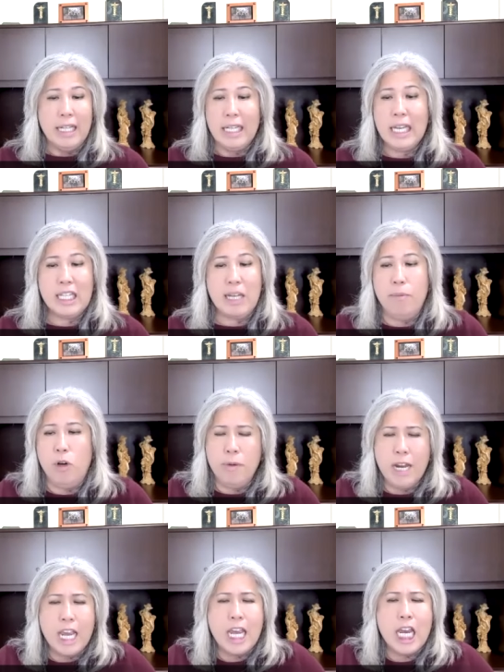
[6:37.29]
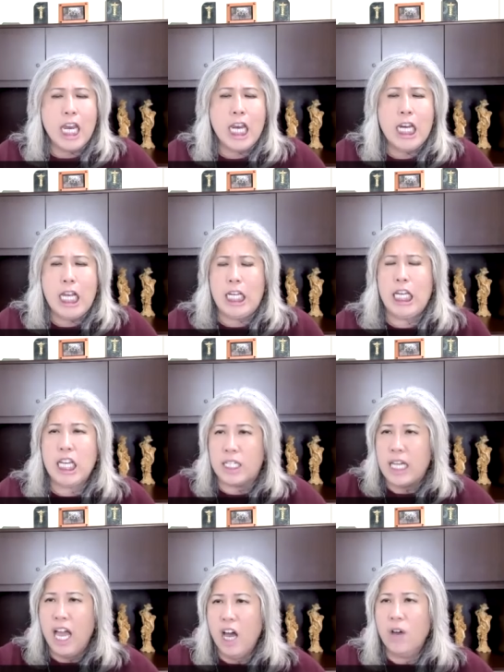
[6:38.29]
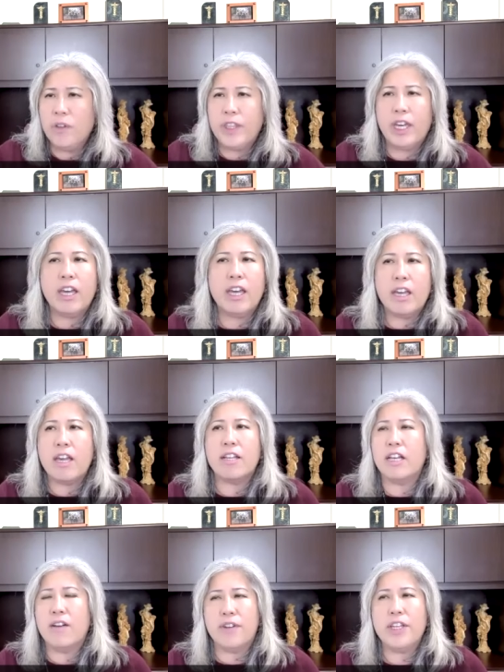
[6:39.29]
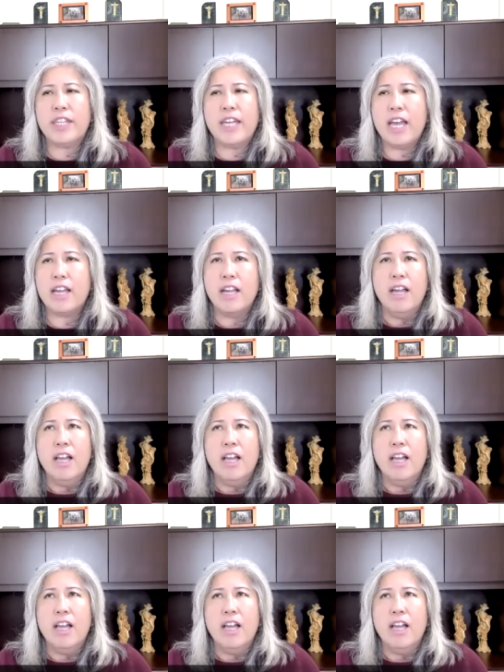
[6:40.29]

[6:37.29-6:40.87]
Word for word: he's a Marine and he's healthy and everything.